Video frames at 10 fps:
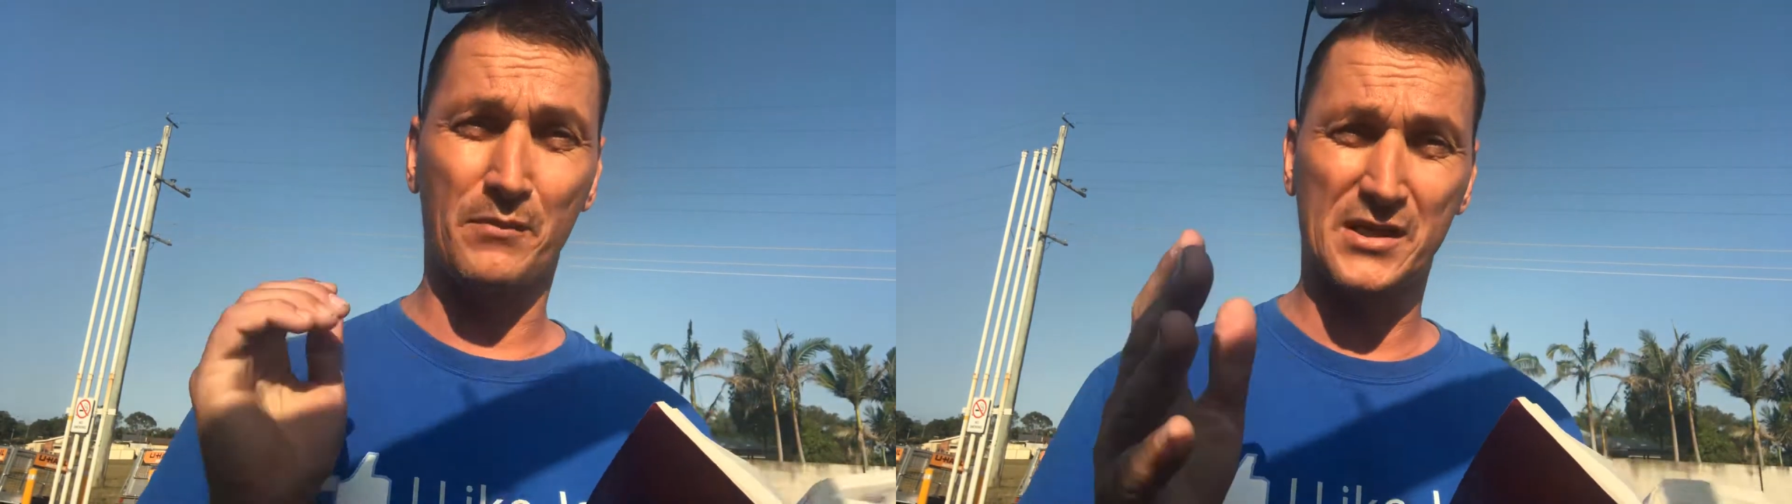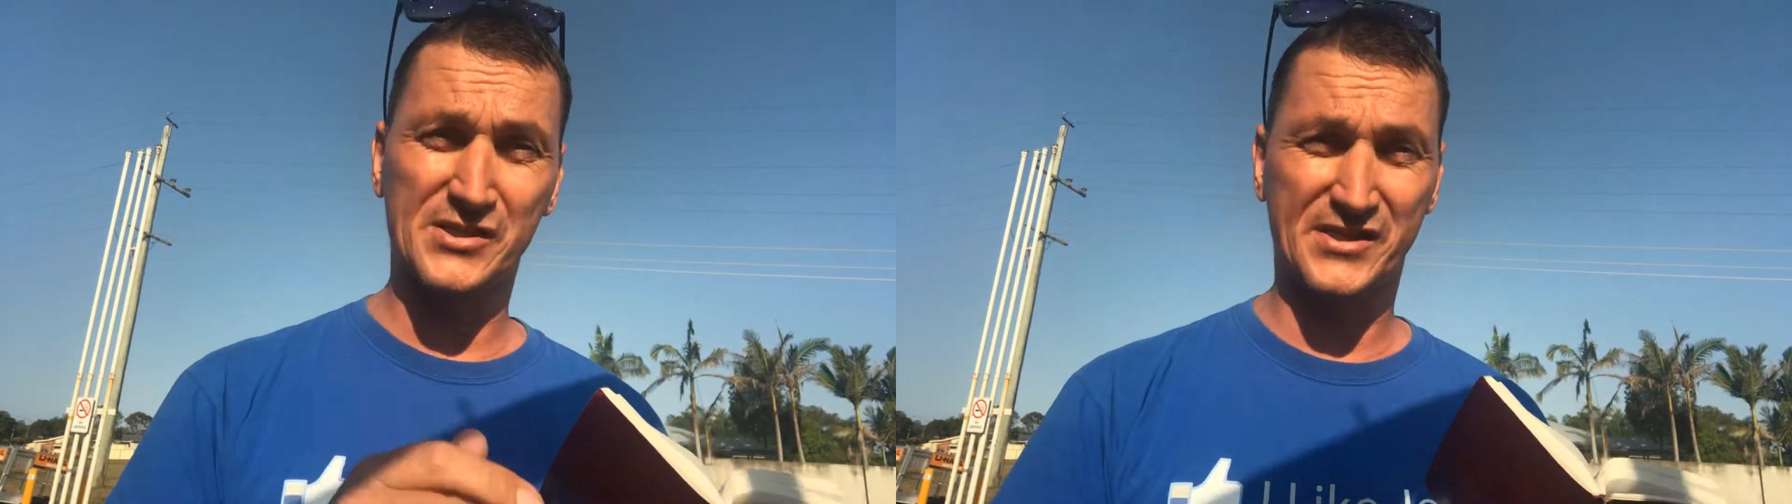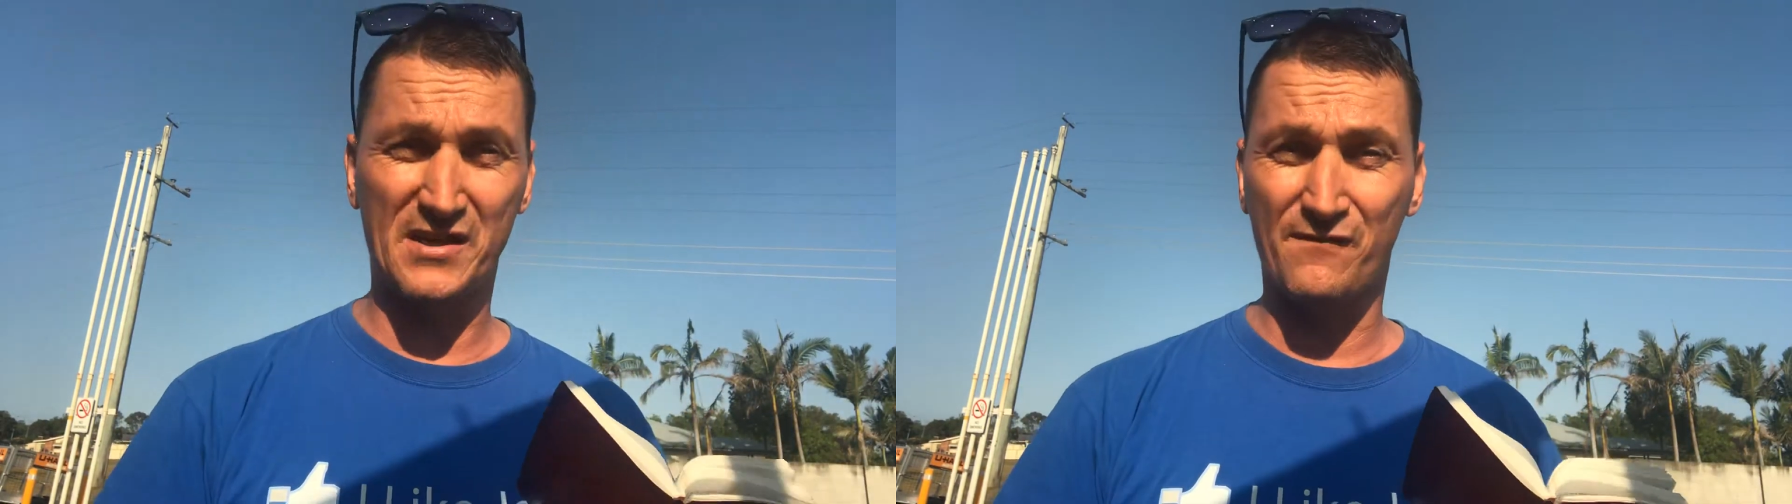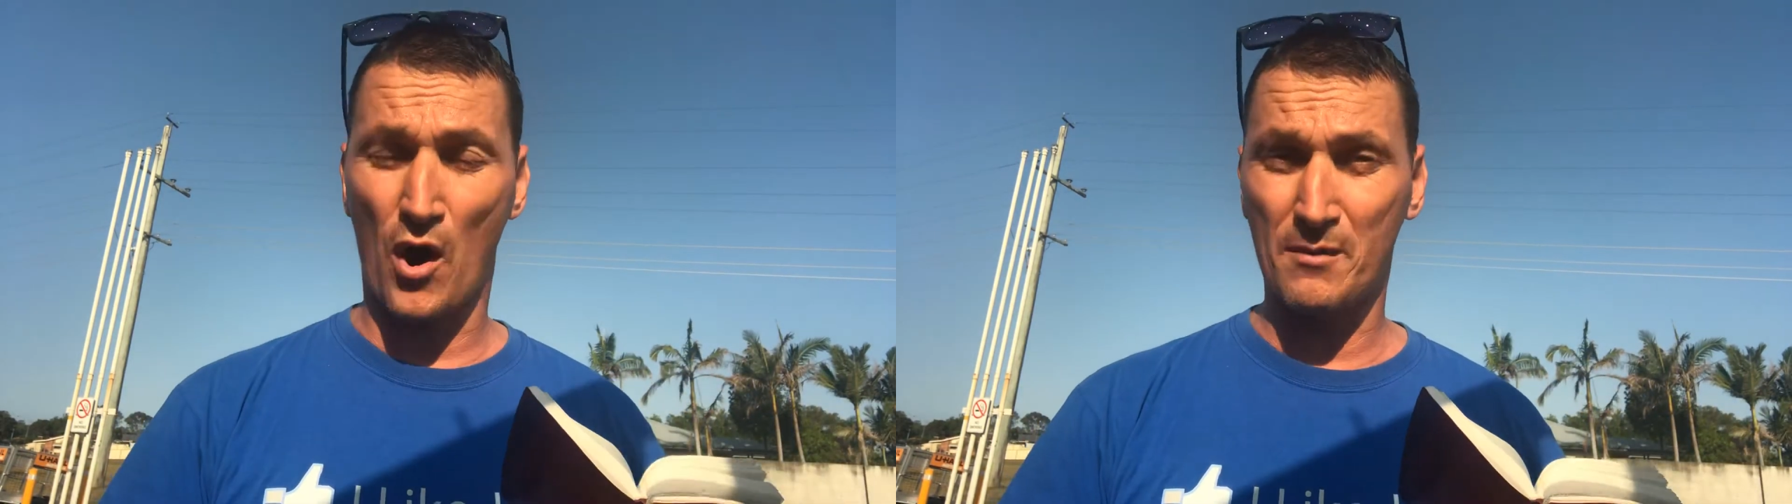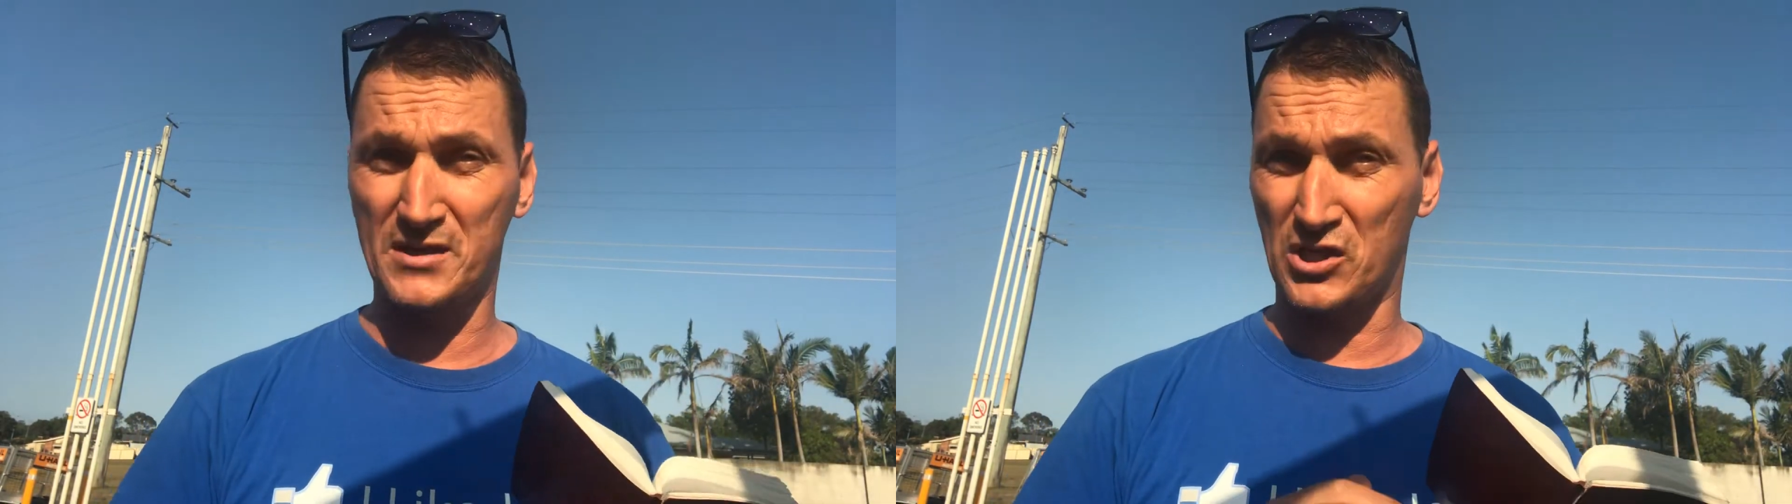because he
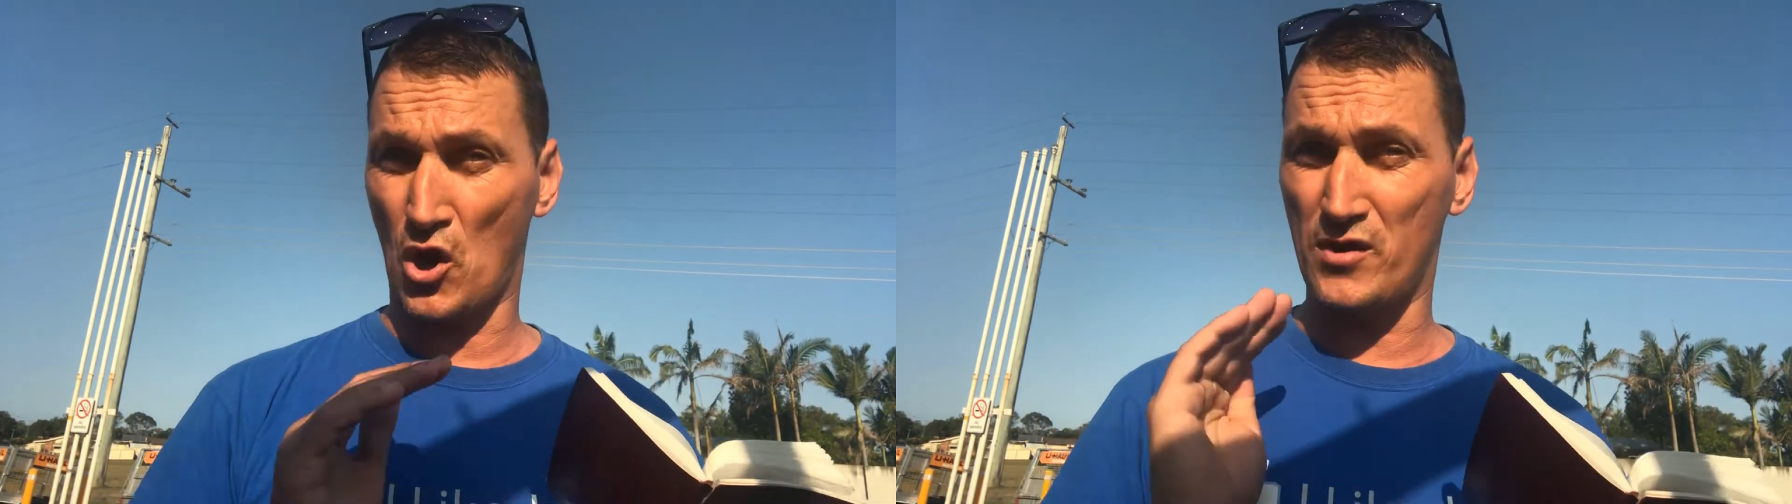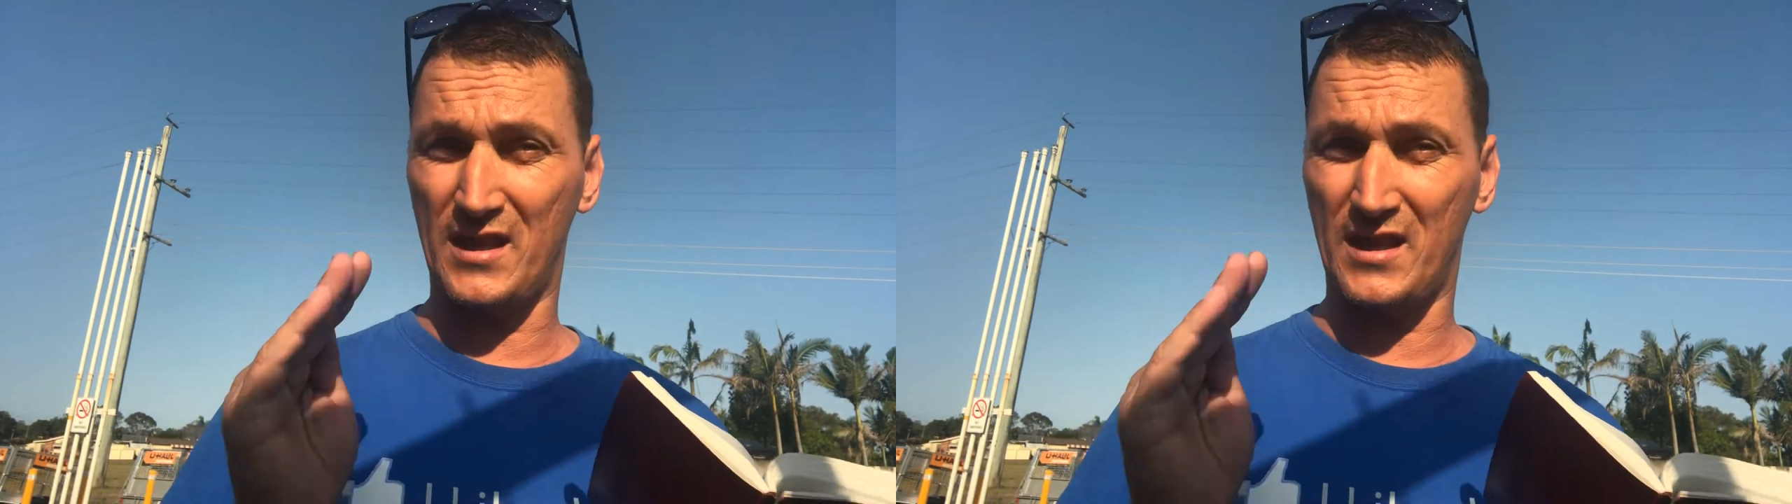invited me to go to